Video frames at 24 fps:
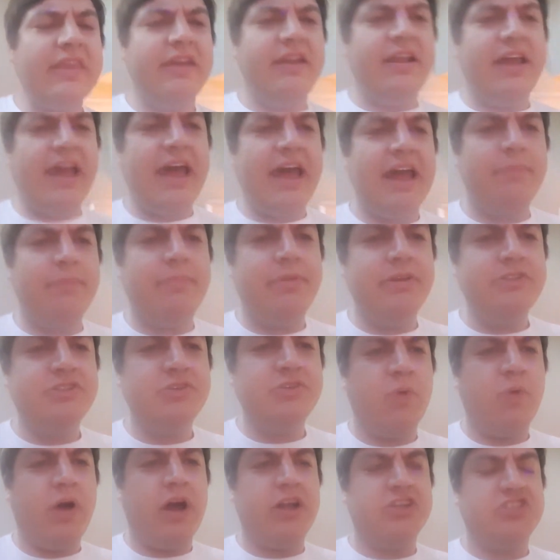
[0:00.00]
and I had a bunch
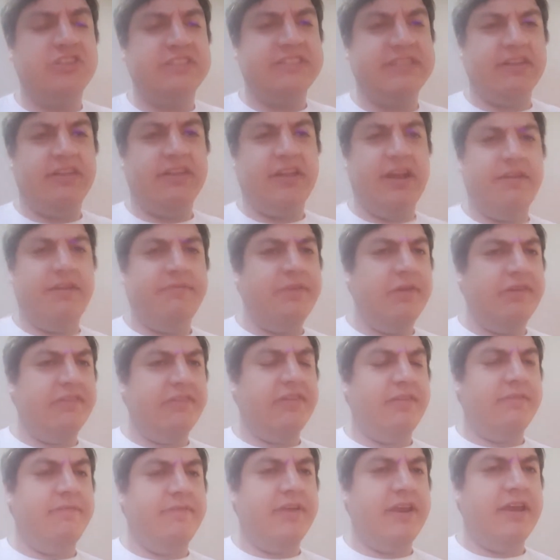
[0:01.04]
of watchers and a lot of
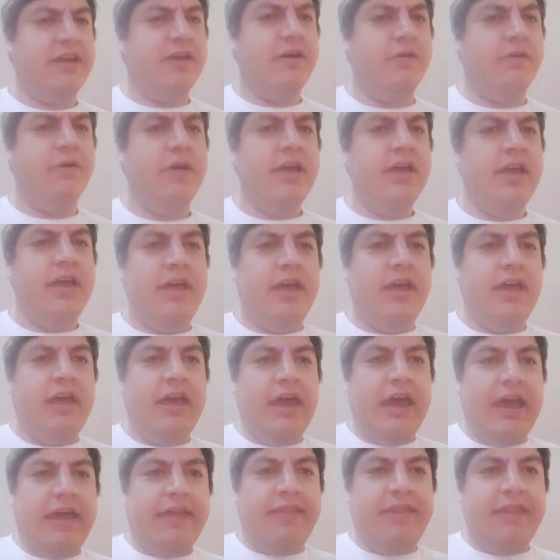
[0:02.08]
views on the video.
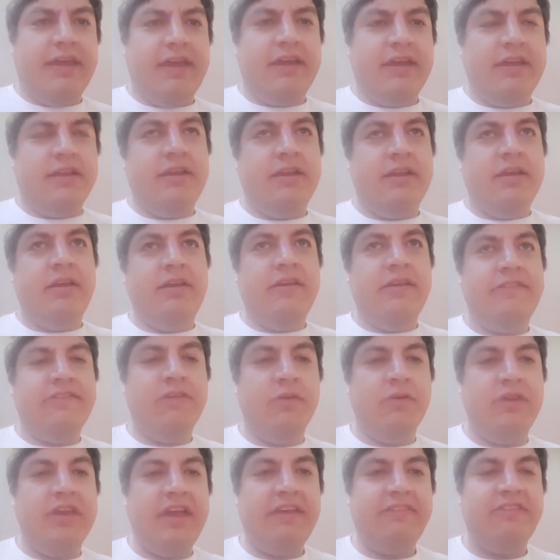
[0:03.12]
And then,
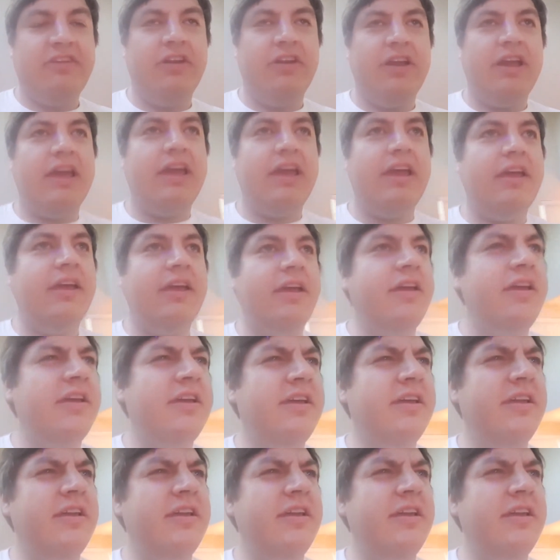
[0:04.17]
so yesterday